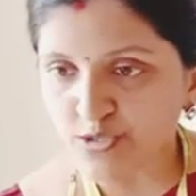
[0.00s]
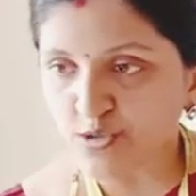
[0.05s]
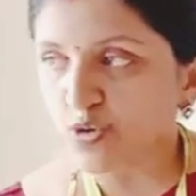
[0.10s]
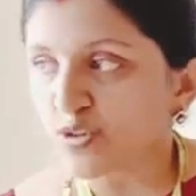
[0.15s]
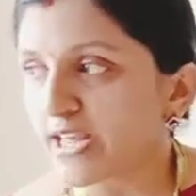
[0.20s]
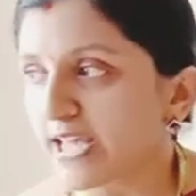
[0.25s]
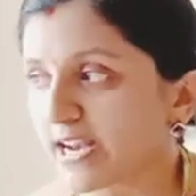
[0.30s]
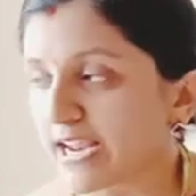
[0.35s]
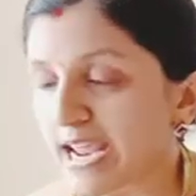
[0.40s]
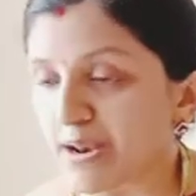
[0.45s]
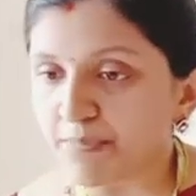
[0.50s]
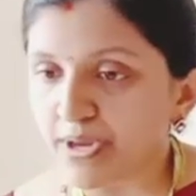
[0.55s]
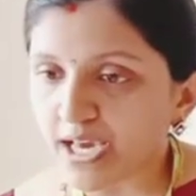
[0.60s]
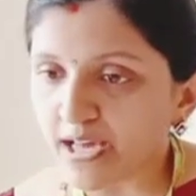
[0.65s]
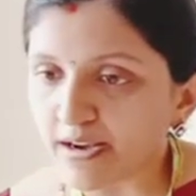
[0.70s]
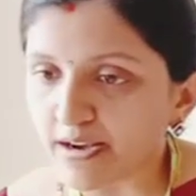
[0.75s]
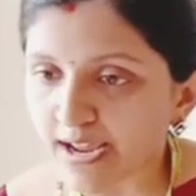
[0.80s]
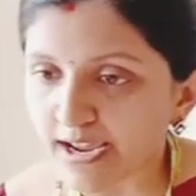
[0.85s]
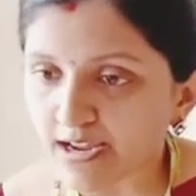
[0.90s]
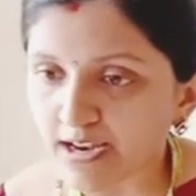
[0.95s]
So there can
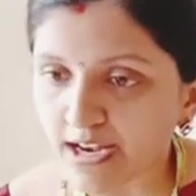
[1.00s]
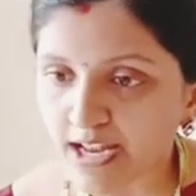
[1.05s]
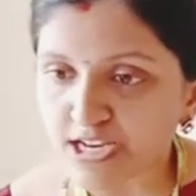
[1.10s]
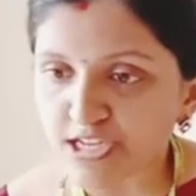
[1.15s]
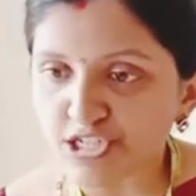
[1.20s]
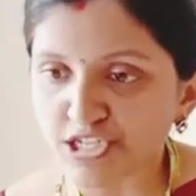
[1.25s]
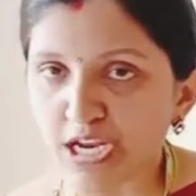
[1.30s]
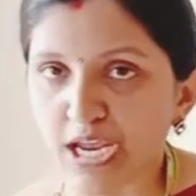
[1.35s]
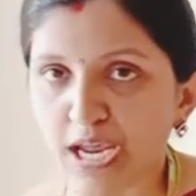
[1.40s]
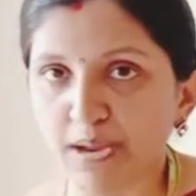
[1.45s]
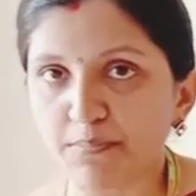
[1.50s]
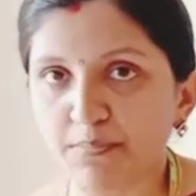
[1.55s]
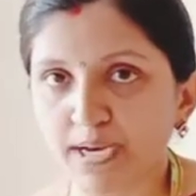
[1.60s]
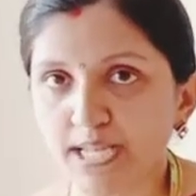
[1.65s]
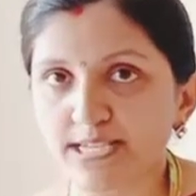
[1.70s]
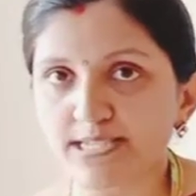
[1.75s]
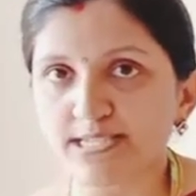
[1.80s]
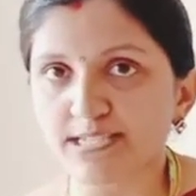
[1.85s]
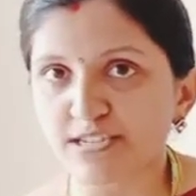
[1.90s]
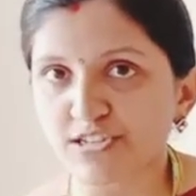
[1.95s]
be irregular shape,
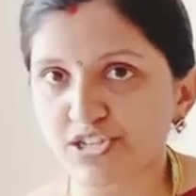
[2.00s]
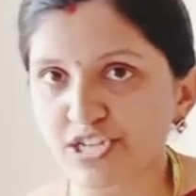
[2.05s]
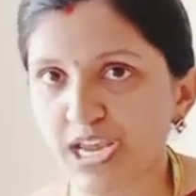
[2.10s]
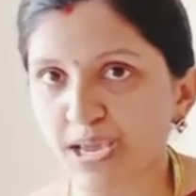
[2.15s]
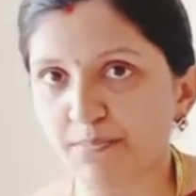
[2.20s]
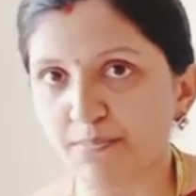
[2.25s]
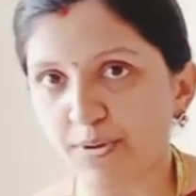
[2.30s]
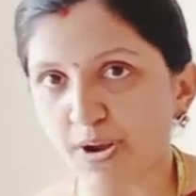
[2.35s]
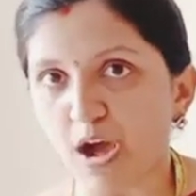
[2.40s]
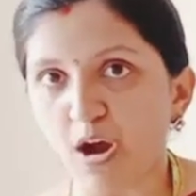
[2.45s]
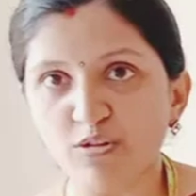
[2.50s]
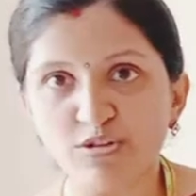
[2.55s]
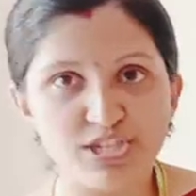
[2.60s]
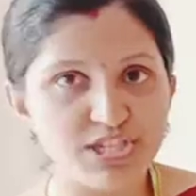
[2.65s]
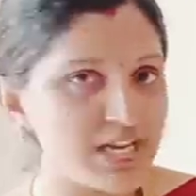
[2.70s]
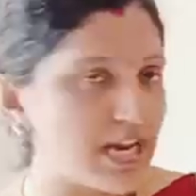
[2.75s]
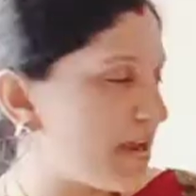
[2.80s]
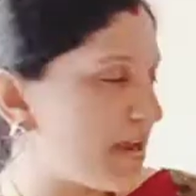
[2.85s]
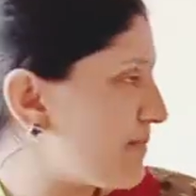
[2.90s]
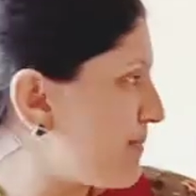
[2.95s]
disc shape, round
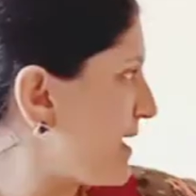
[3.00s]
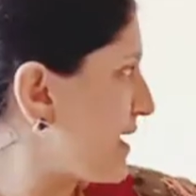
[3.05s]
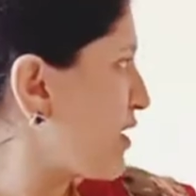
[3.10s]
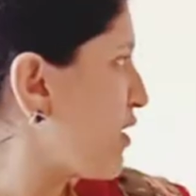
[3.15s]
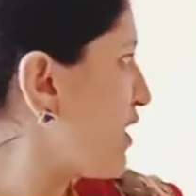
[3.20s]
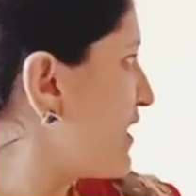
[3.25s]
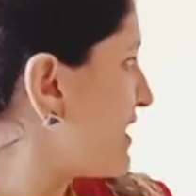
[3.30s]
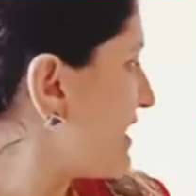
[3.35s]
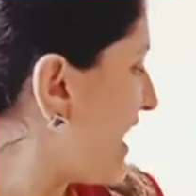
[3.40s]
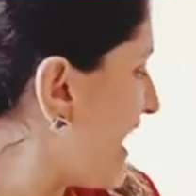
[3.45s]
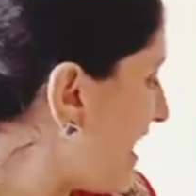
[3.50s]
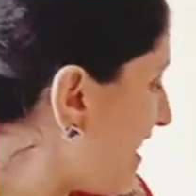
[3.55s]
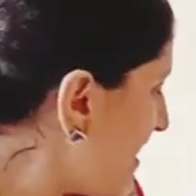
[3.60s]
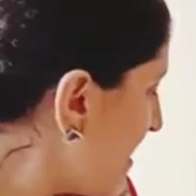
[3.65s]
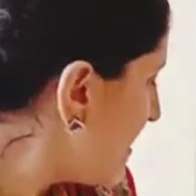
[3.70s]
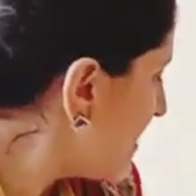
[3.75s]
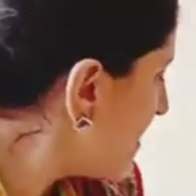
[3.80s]
shape and all that.